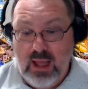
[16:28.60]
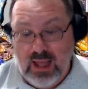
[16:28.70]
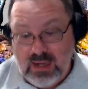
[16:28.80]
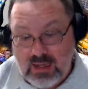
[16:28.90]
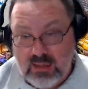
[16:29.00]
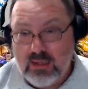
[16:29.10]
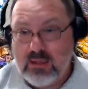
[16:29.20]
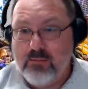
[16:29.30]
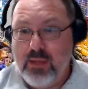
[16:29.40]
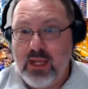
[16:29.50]
I
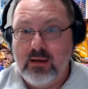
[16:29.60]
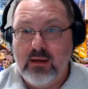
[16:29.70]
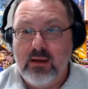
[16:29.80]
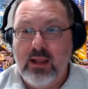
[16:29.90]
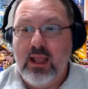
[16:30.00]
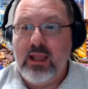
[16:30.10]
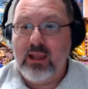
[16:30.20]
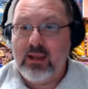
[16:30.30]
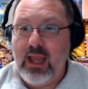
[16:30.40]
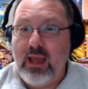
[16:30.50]
click the button,
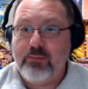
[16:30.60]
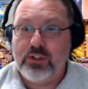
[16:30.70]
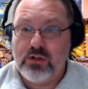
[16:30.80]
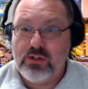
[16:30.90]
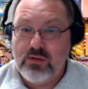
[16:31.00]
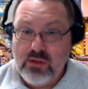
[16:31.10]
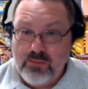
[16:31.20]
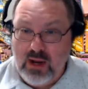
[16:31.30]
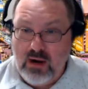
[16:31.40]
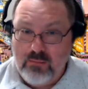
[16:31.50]
it captures through
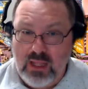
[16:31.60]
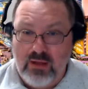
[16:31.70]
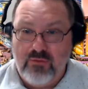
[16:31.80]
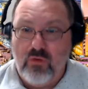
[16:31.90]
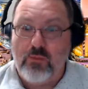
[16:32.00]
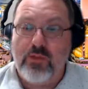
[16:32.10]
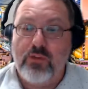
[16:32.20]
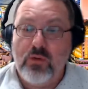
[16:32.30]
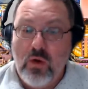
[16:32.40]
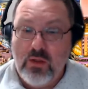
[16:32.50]
the Power Platform,
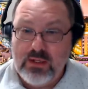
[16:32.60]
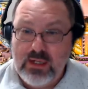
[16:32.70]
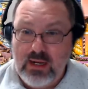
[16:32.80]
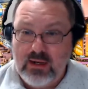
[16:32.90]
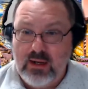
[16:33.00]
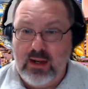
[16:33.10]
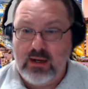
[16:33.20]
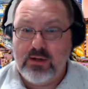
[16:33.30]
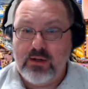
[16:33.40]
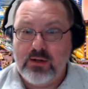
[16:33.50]
through all the data
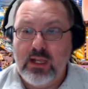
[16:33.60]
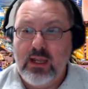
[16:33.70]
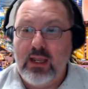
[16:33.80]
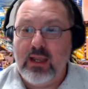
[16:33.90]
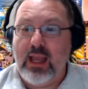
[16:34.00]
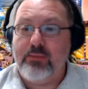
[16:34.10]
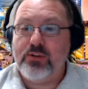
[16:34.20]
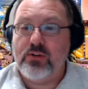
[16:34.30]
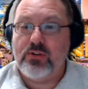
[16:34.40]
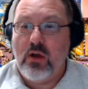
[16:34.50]
connectors, it
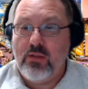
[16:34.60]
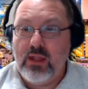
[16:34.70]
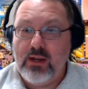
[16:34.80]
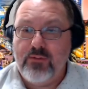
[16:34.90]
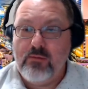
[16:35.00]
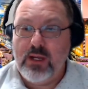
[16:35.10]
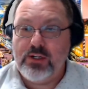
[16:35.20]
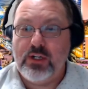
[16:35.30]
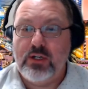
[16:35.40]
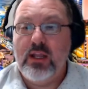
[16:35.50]
captures all that
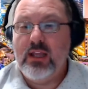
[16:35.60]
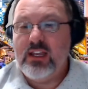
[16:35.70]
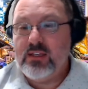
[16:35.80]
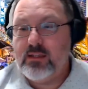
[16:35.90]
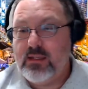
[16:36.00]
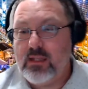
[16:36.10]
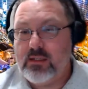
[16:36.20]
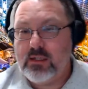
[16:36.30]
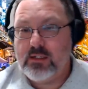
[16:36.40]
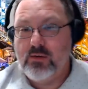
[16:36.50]
information,
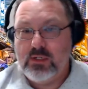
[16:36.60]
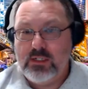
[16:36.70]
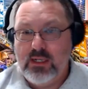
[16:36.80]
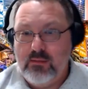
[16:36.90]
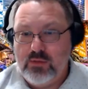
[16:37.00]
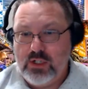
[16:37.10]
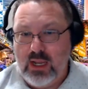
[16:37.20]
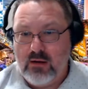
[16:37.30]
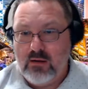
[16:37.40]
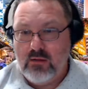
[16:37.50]
sends it to a team
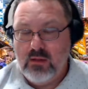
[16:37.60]
channel